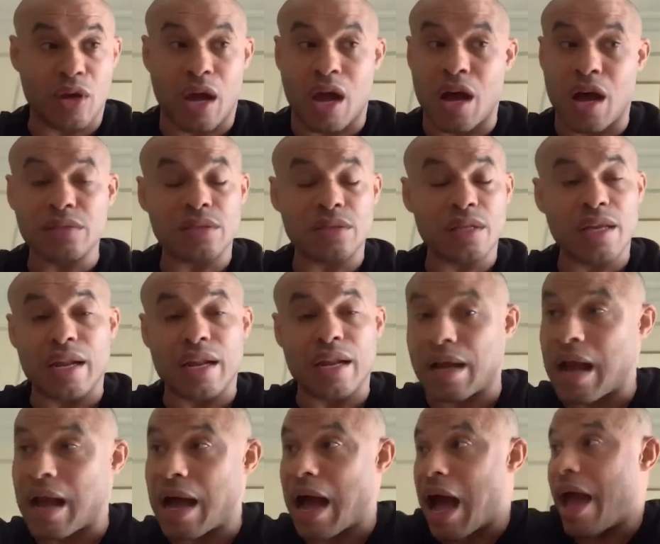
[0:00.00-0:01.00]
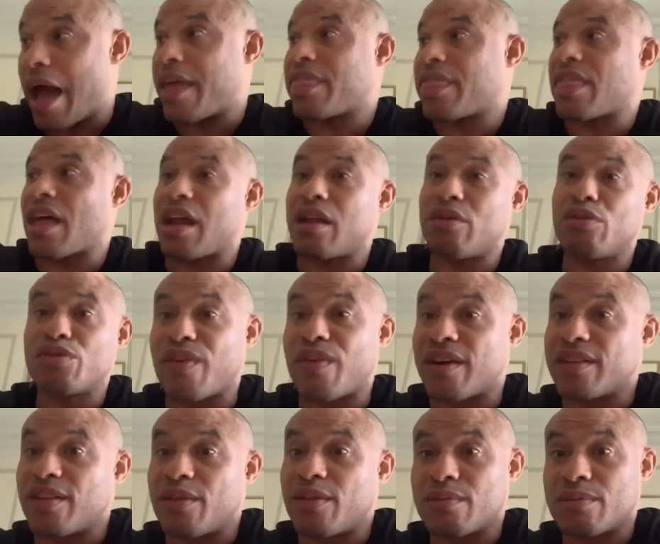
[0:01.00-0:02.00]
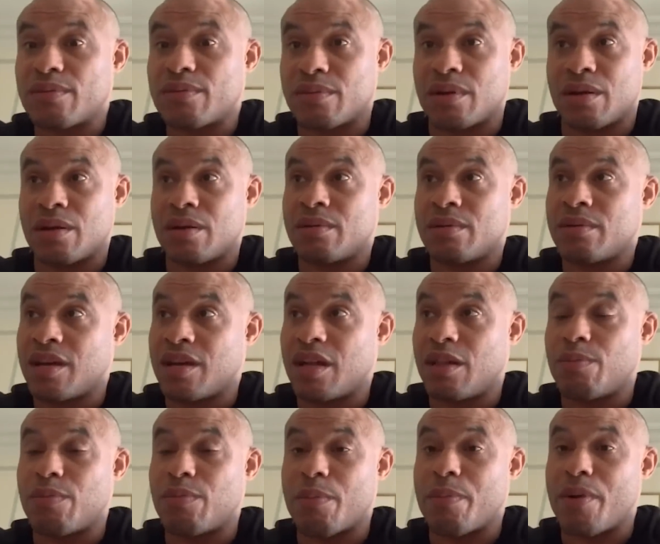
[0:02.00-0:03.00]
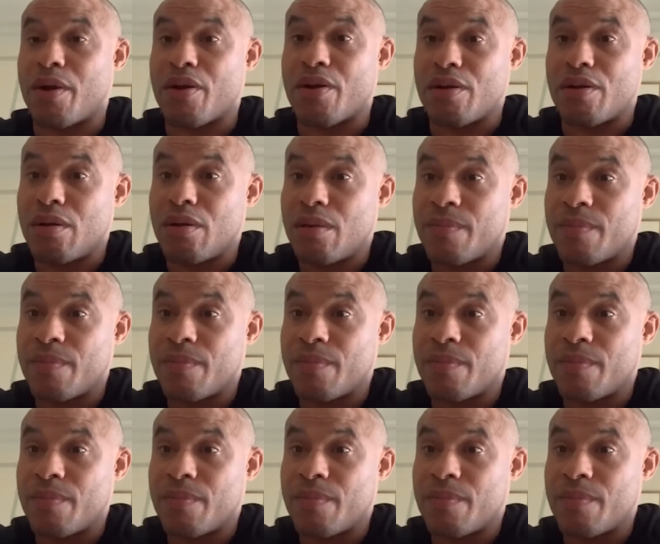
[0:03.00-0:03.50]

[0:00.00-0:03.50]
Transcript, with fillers: honestly, like I thought he was fighting uh, Gilbert Byrne,